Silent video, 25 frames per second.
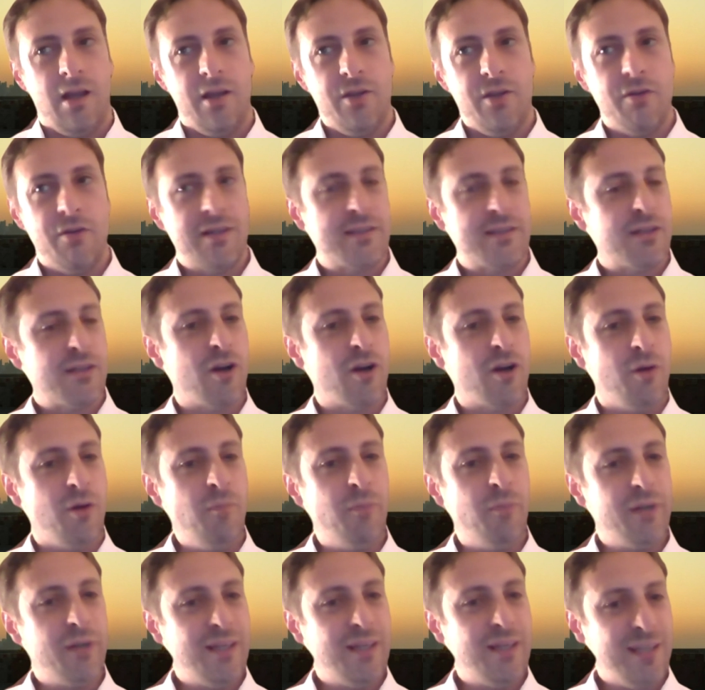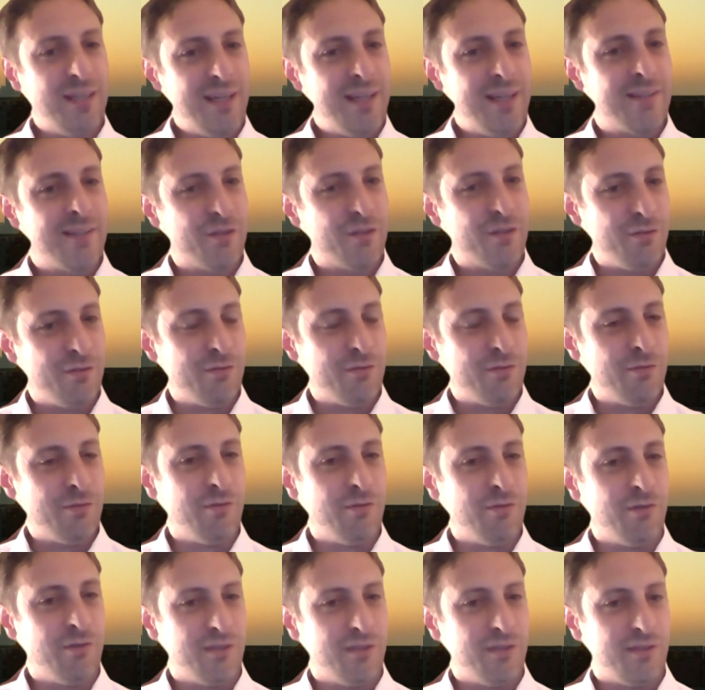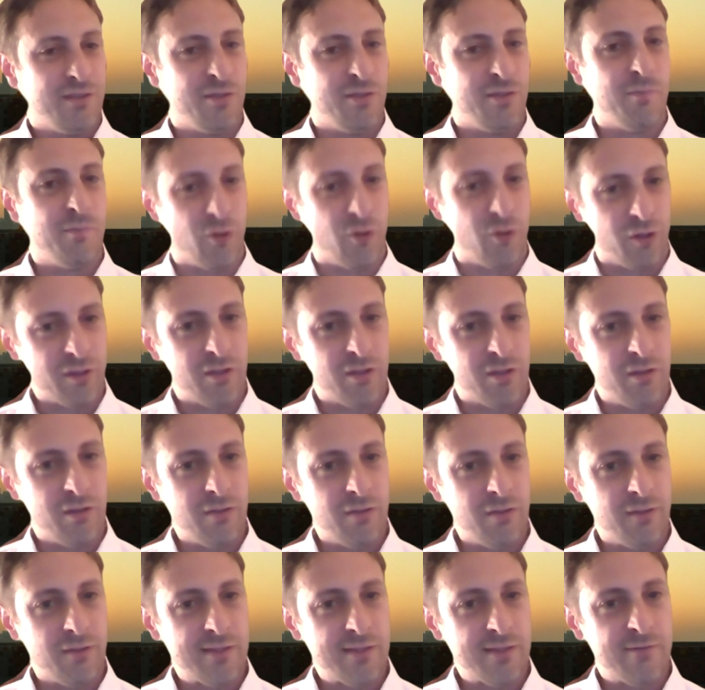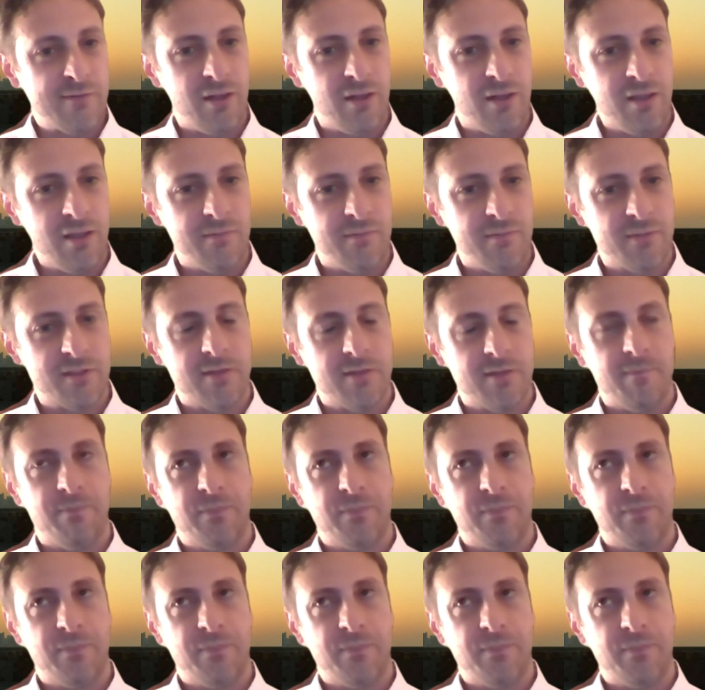you as a company need to support all of these volumes,